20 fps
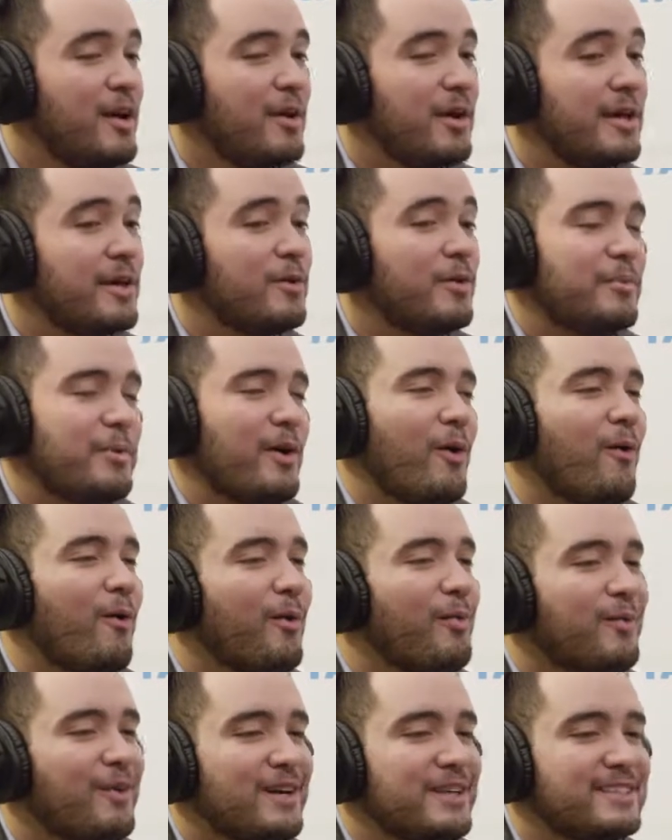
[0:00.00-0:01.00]
And it would be
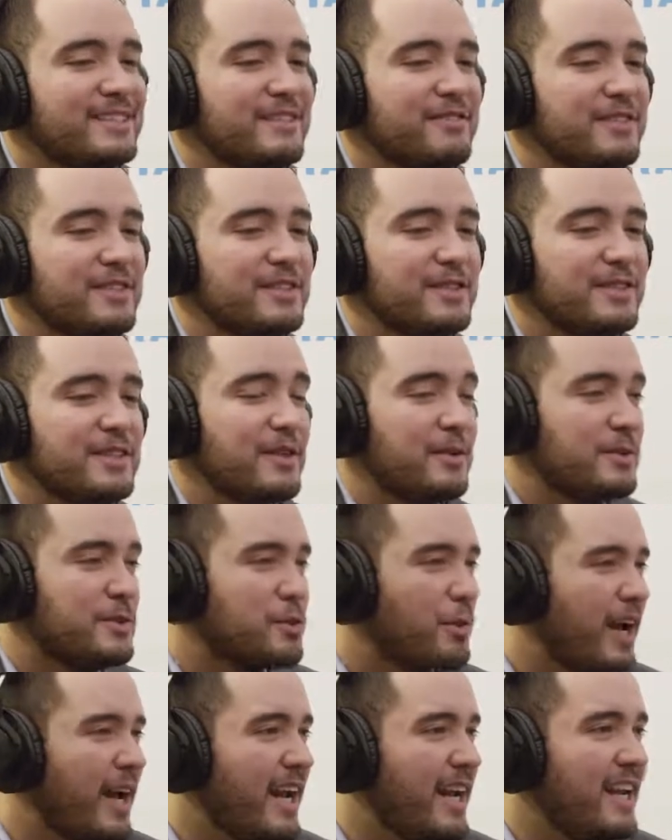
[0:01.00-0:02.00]
horrible because if it's
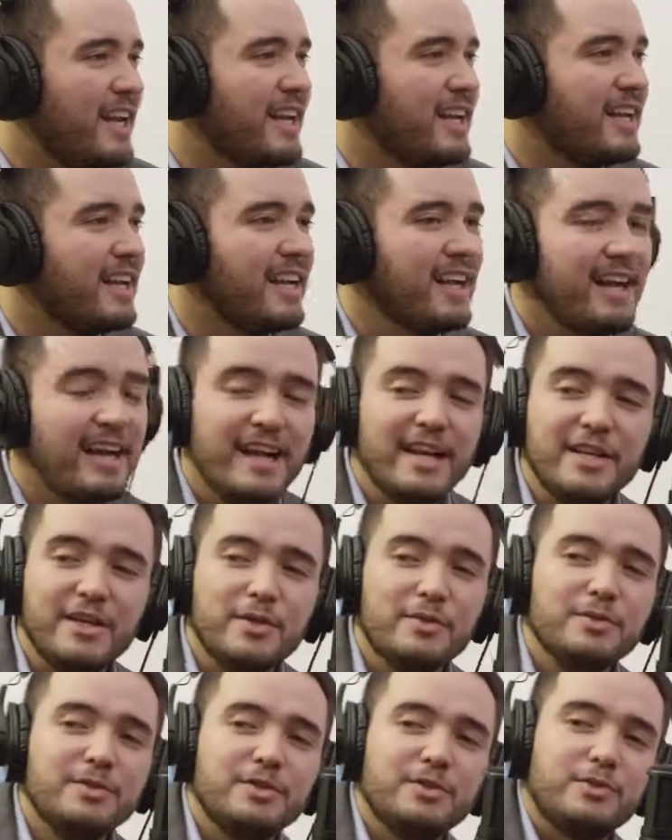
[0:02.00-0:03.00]
it's raining, and
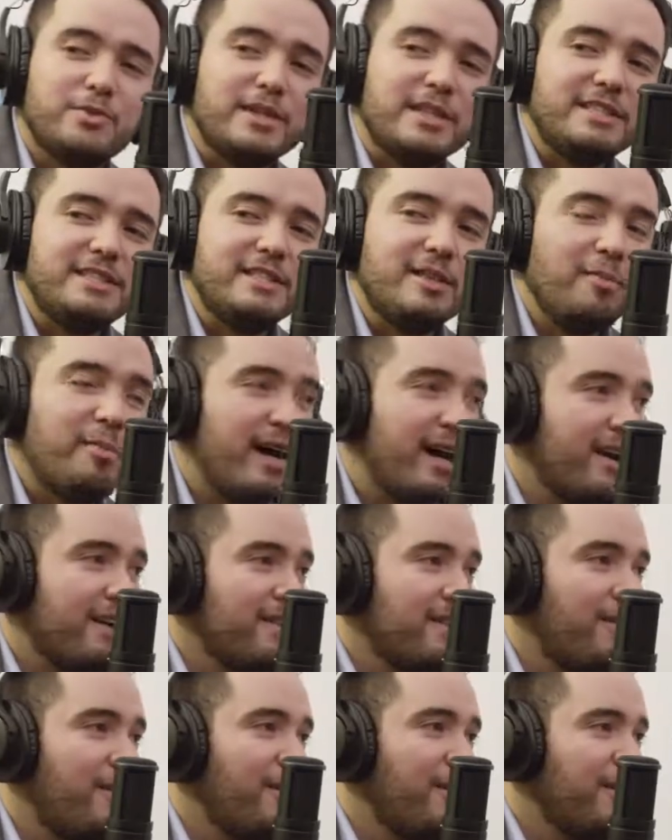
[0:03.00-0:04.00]
you would just reach in the back of
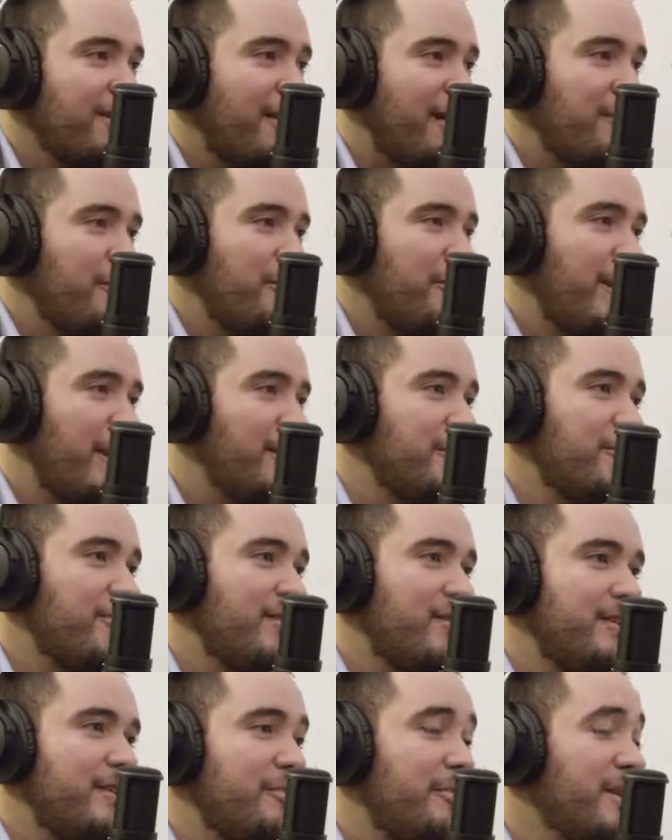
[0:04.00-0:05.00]
the car to grab a paper,
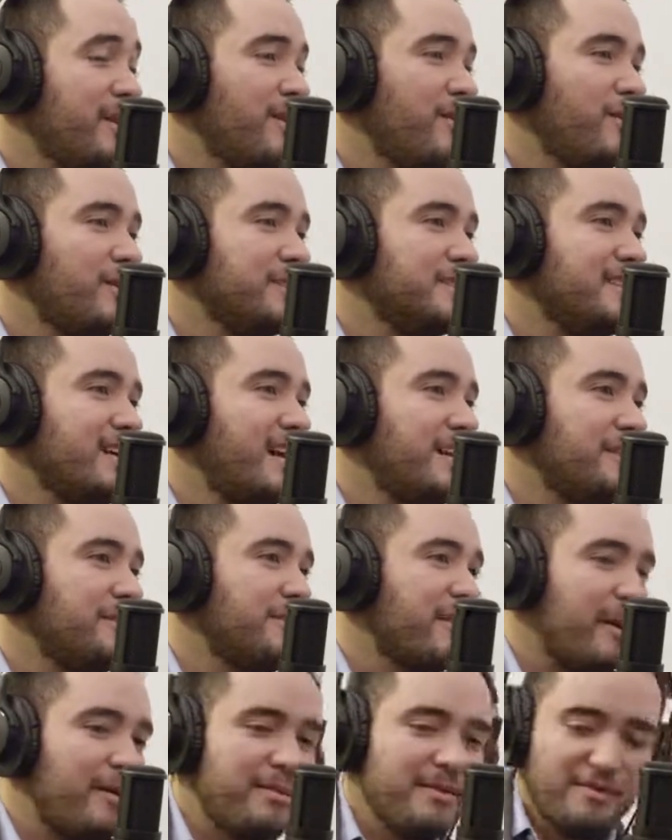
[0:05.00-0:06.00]
and depending on what side you
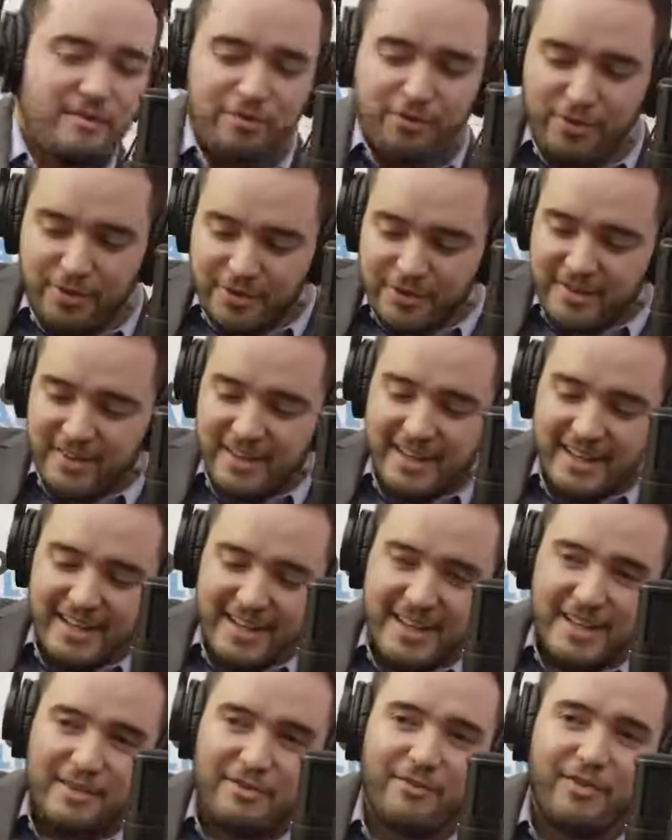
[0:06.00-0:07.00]
grab it,
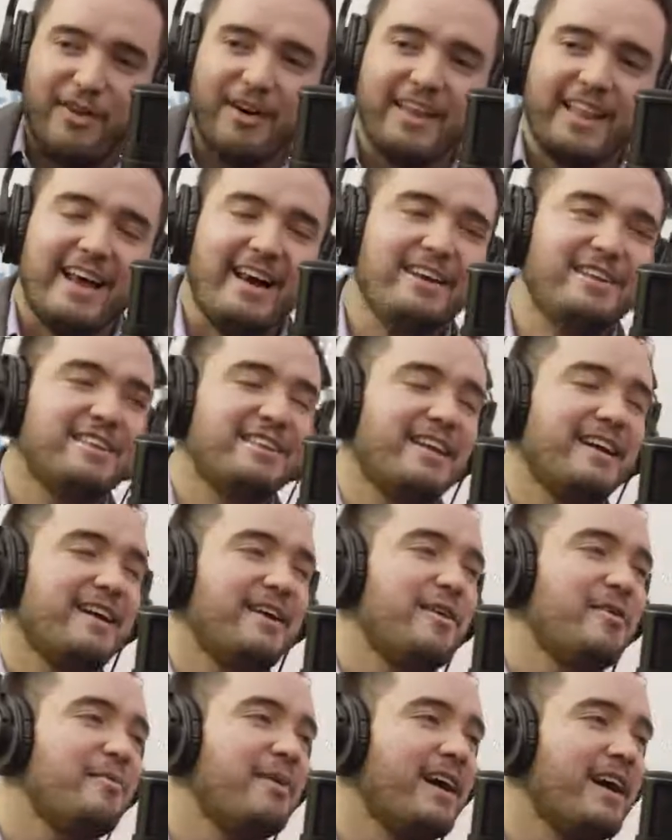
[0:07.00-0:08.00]
it'd fall out, and you're like,
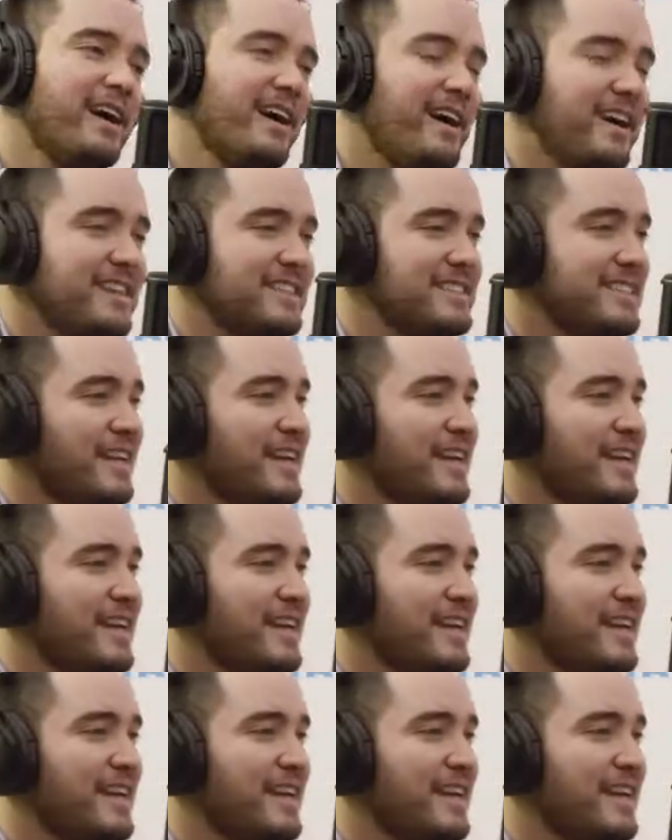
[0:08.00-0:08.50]
"Oh my gosh!"